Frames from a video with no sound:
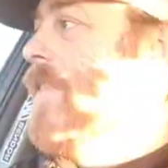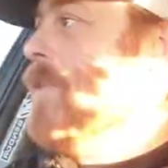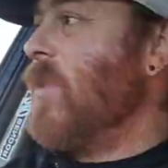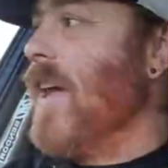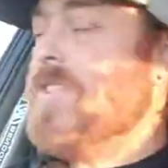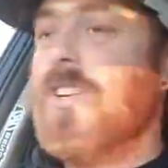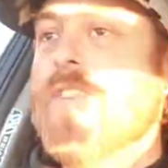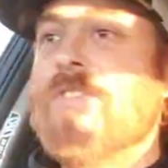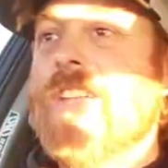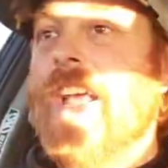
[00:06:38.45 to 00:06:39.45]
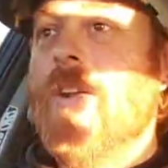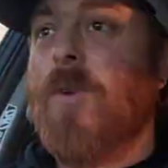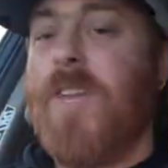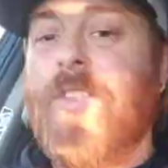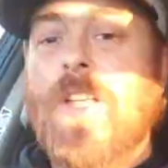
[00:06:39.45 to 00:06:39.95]
the pleasure of staying
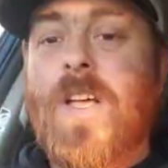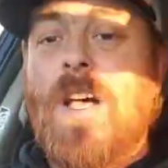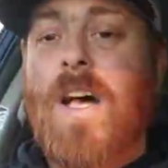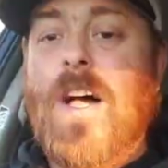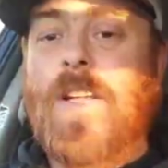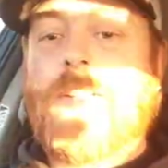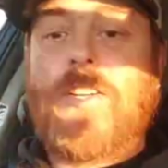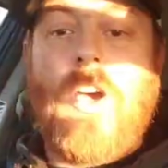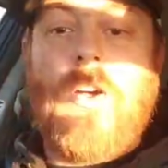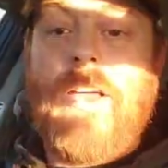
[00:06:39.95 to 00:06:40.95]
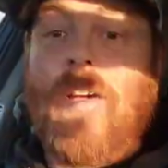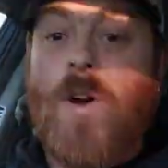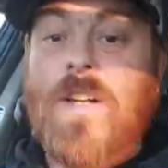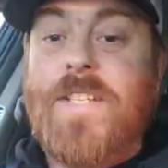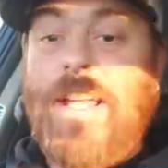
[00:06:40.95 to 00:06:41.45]
with Koenig
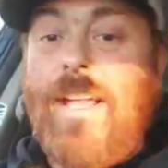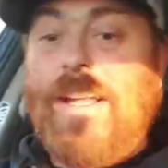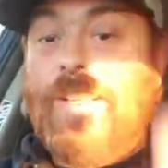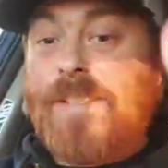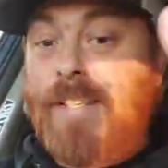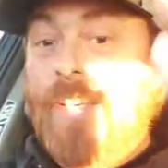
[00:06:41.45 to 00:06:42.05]
Ortiz.